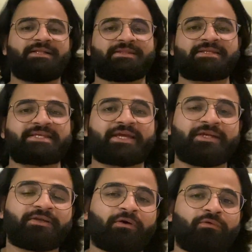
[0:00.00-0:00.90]
The
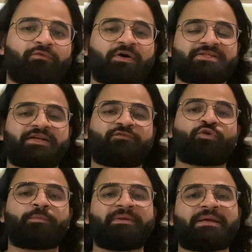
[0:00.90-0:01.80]
second round was at
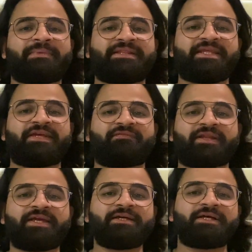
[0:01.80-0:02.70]
4 p.m. in the
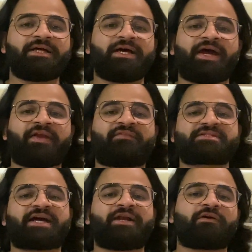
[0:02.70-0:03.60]
evening. It
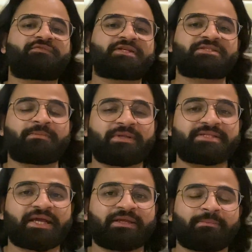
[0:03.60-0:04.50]
was kind of system
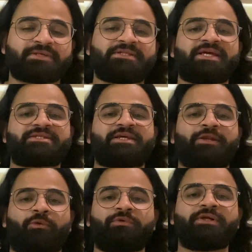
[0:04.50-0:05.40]
designing plus DSA
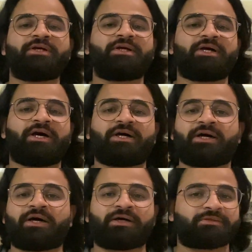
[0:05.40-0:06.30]
round.
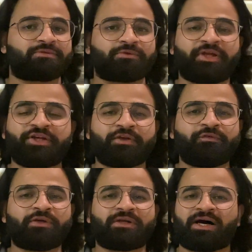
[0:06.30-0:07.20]
So the
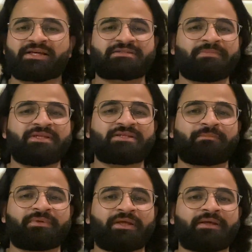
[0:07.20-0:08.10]
interviewer asked me
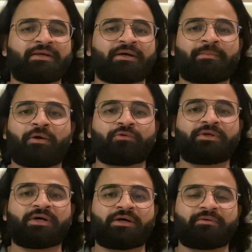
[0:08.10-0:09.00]
something about
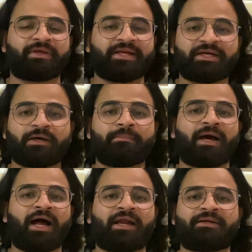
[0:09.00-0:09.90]
GitHub
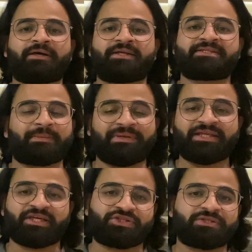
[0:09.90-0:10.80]
and its
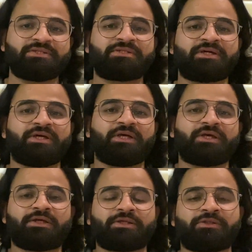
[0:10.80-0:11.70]
applications.
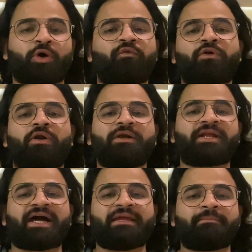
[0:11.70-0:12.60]
The overall
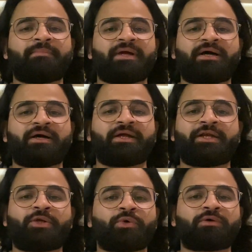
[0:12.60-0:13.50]
time
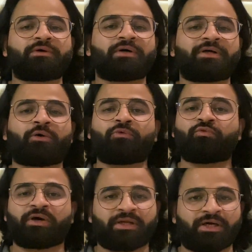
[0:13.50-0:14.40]
it took around
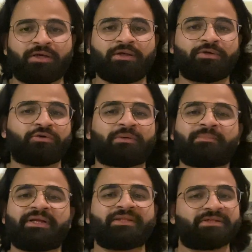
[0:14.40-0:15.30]
1 hour to
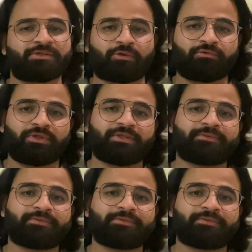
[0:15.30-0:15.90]
complete this round.